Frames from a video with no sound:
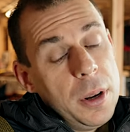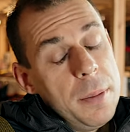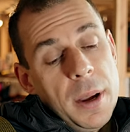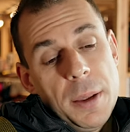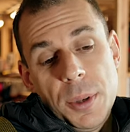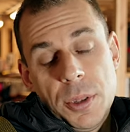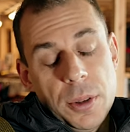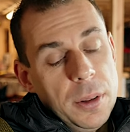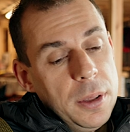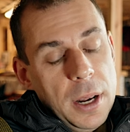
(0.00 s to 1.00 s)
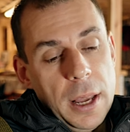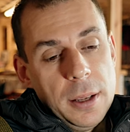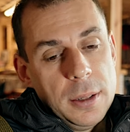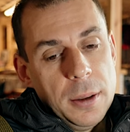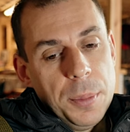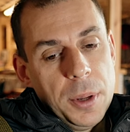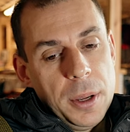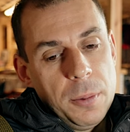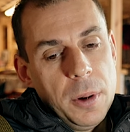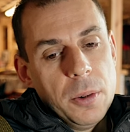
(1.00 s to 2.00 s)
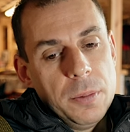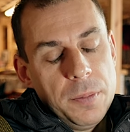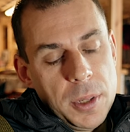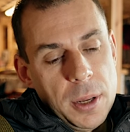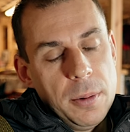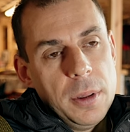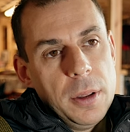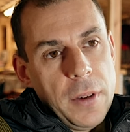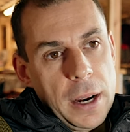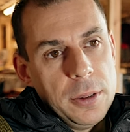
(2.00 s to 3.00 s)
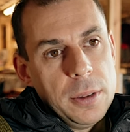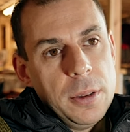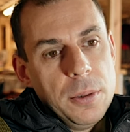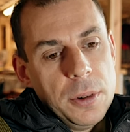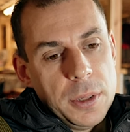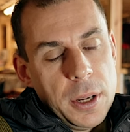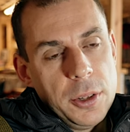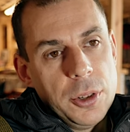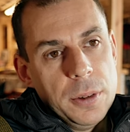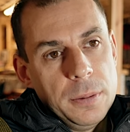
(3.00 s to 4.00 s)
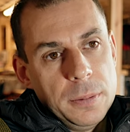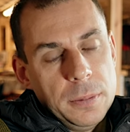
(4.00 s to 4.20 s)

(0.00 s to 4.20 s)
It may be sooner than later, but it will sit within the values of the organisation.